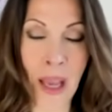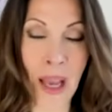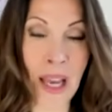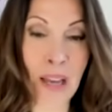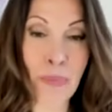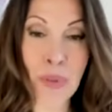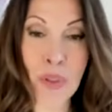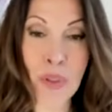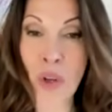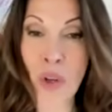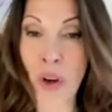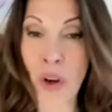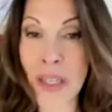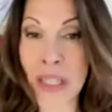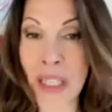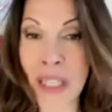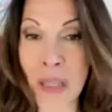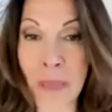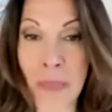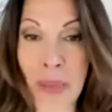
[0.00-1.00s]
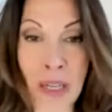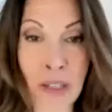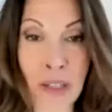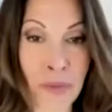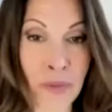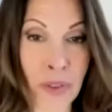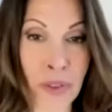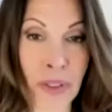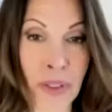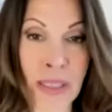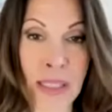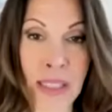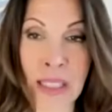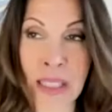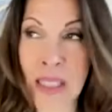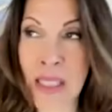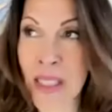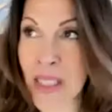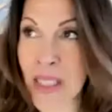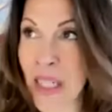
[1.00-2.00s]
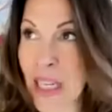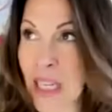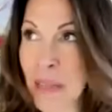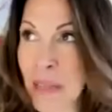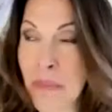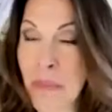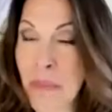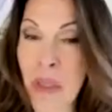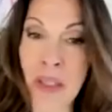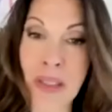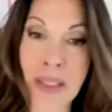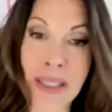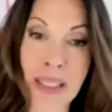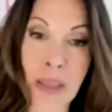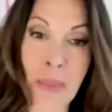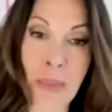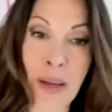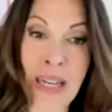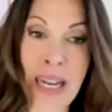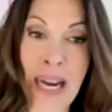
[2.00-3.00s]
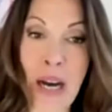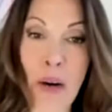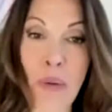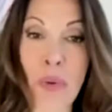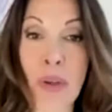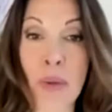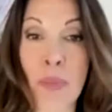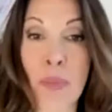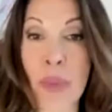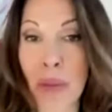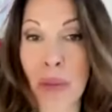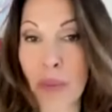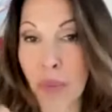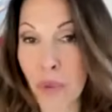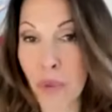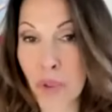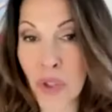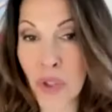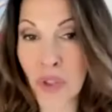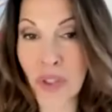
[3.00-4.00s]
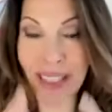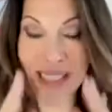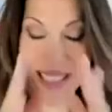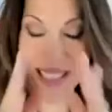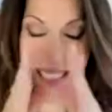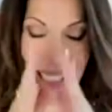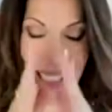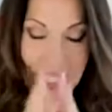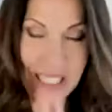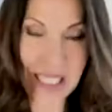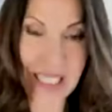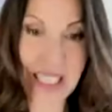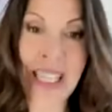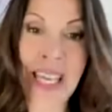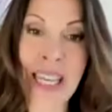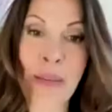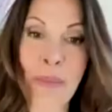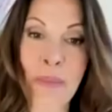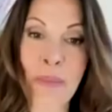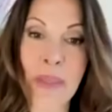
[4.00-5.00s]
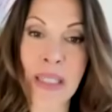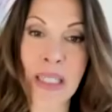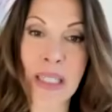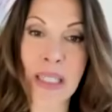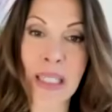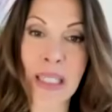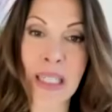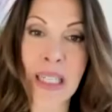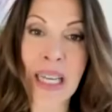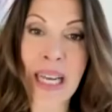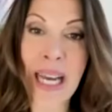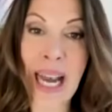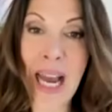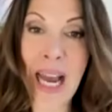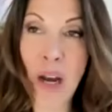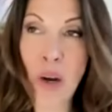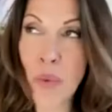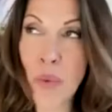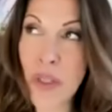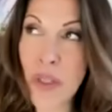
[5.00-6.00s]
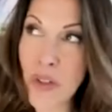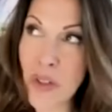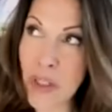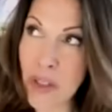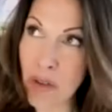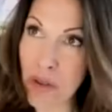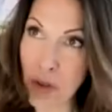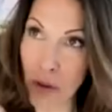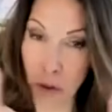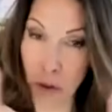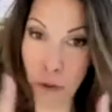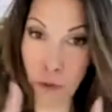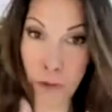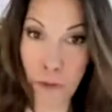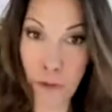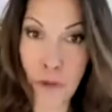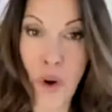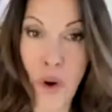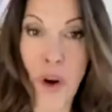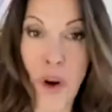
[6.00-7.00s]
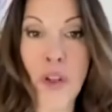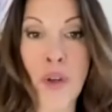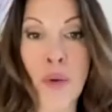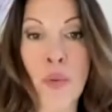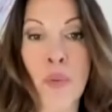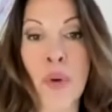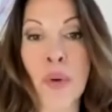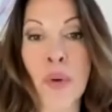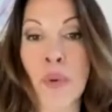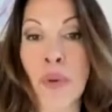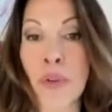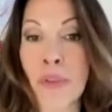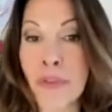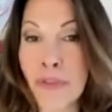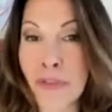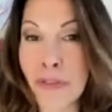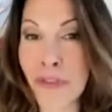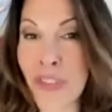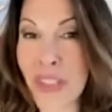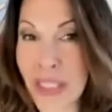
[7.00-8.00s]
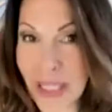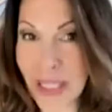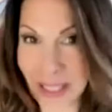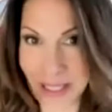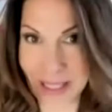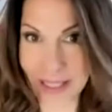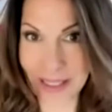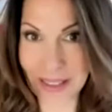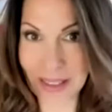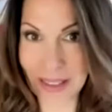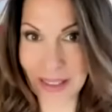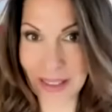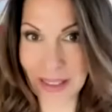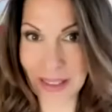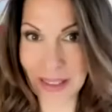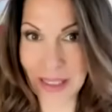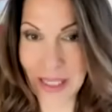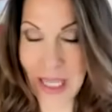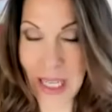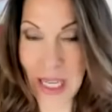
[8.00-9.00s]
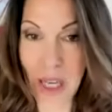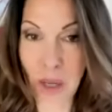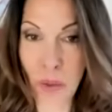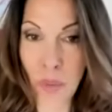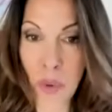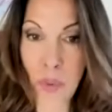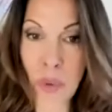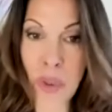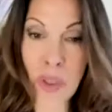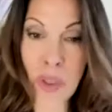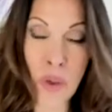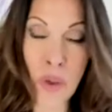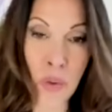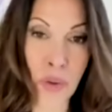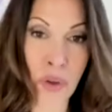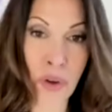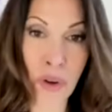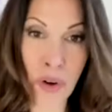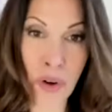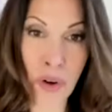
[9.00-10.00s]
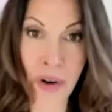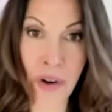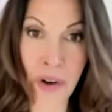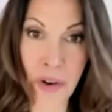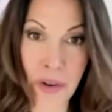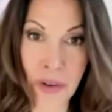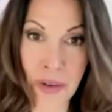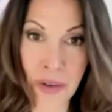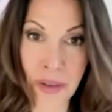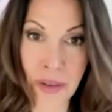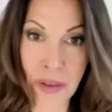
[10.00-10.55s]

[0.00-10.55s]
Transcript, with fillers: I've been talking about for 6 to 8 months about how we are being pushed to stay in alignment, how we are here to follow what we're feeling and what we know in our heart.